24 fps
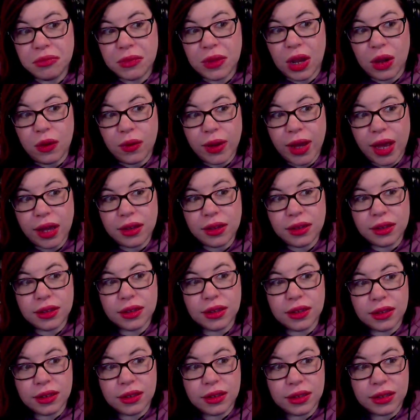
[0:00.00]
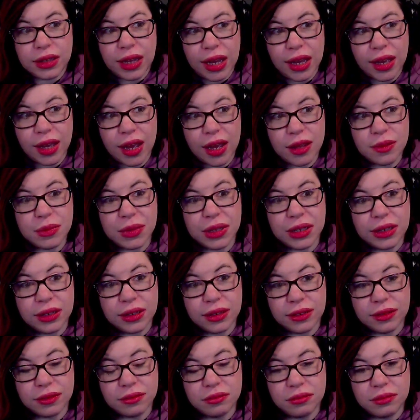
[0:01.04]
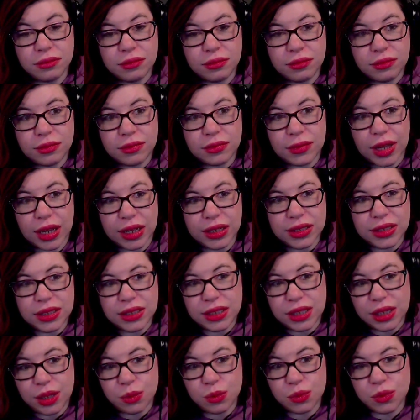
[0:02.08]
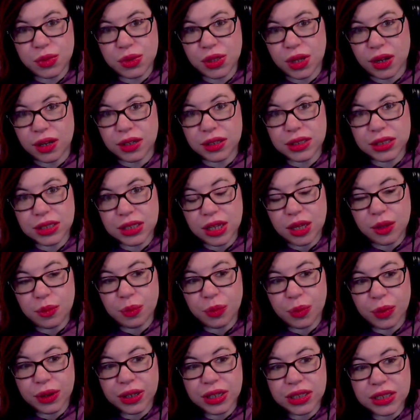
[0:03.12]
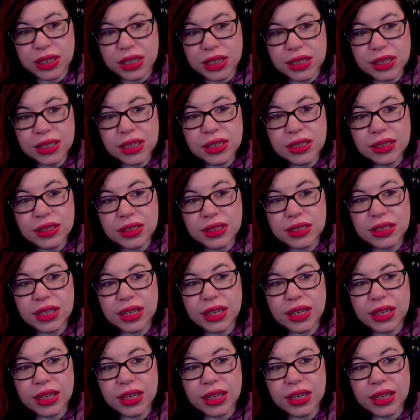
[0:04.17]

Okay. Yeah, I mean, that seems honestly pretty decent.